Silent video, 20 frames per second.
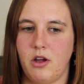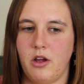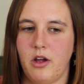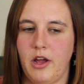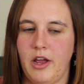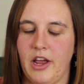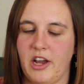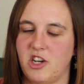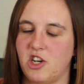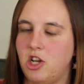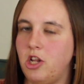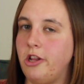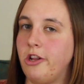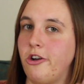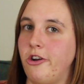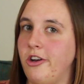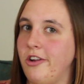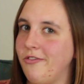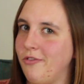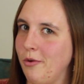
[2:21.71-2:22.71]
I actually
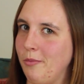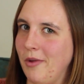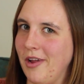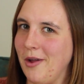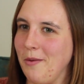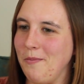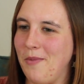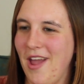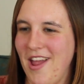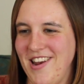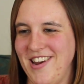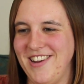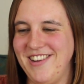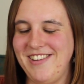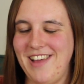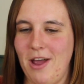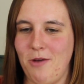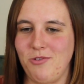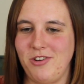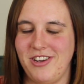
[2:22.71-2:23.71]
learned it from my
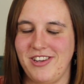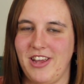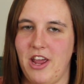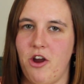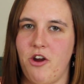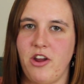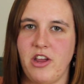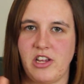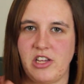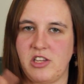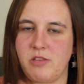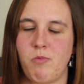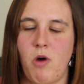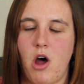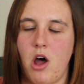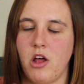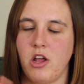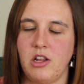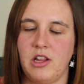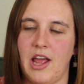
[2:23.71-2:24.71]
companions. I would just carry a
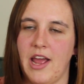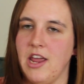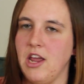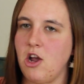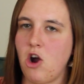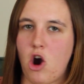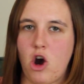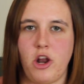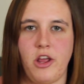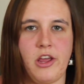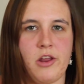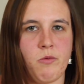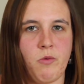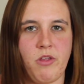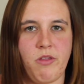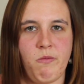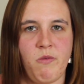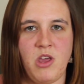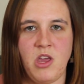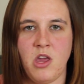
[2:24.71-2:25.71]
small, a light cardigan
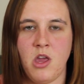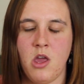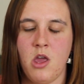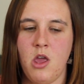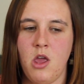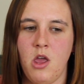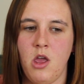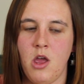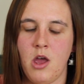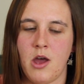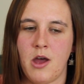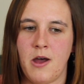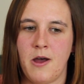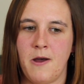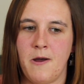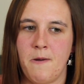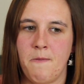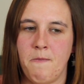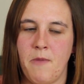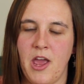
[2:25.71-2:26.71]
with me,
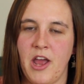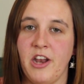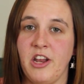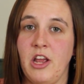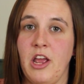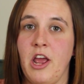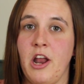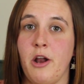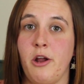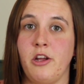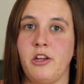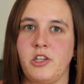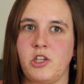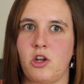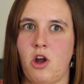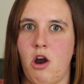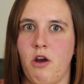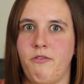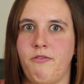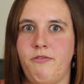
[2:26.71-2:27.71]
um, and a, and a
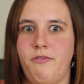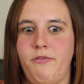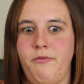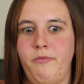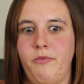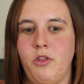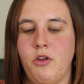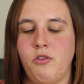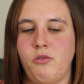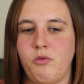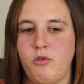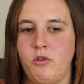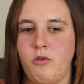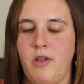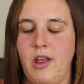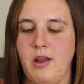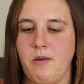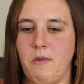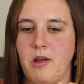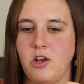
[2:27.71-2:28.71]
scarf. Those were
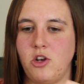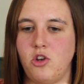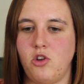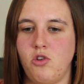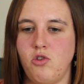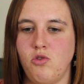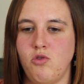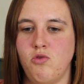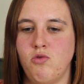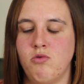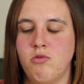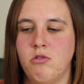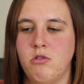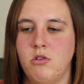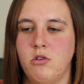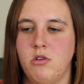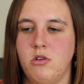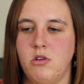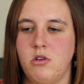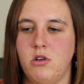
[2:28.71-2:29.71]
like my two.
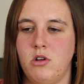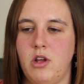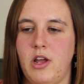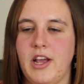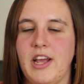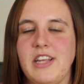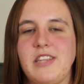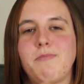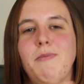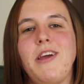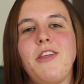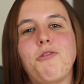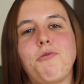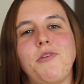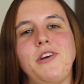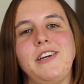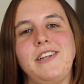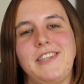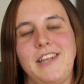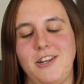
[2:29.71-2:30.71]
I guess my
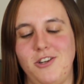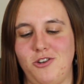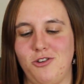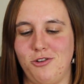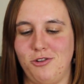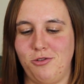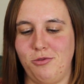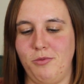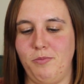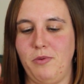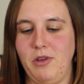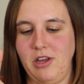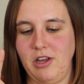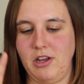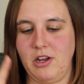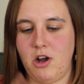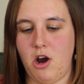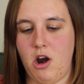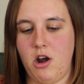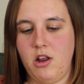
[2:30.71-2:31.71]
three essentials would
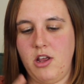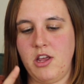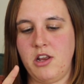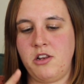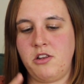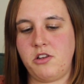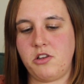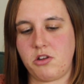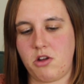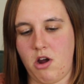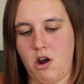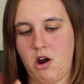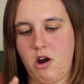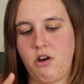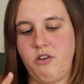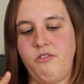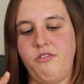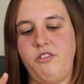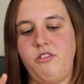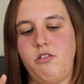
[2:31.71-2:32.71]
be cardigan,
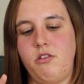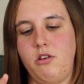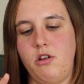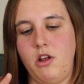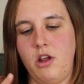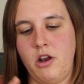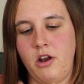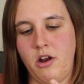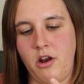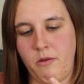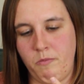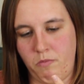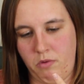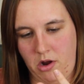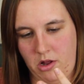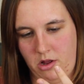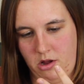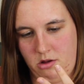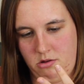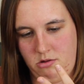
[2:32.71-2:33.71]
scarves, and an
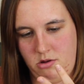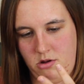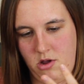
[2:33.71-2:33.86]
umbrella.